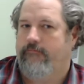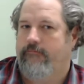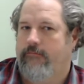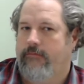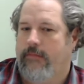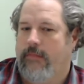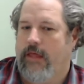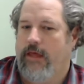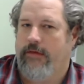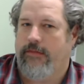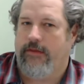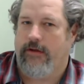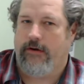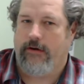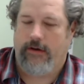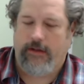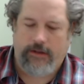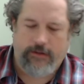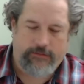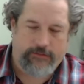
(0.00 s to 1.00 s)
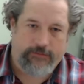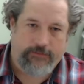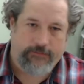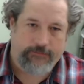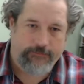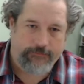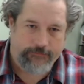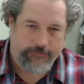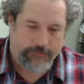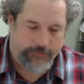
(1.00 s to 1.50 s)
And there it is.
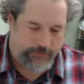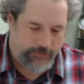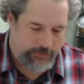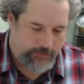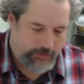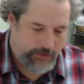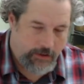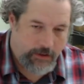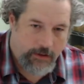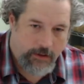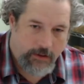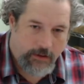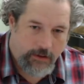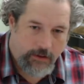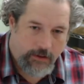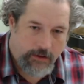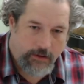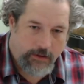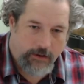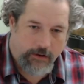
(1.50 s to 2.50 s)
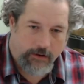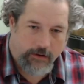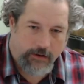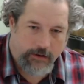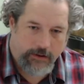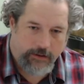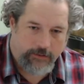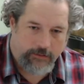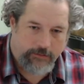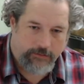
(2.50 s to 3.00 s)
All
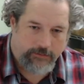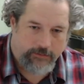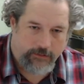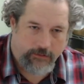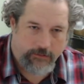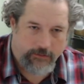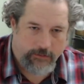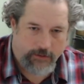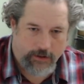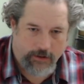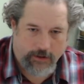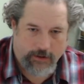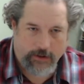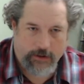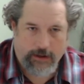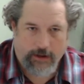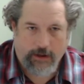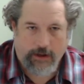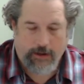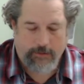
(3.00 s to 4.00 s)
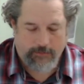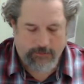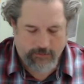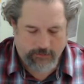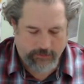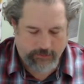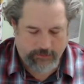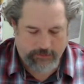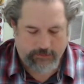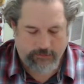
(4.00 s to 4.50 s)
right, so I'm
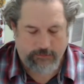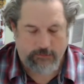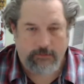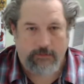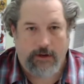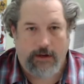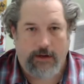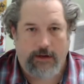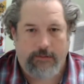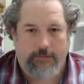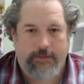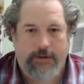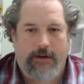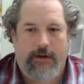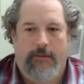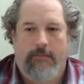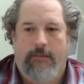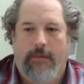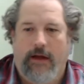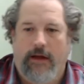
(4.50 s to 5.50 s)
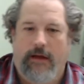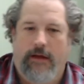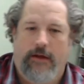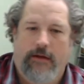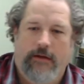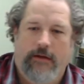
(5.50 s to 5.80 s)
going to pick up my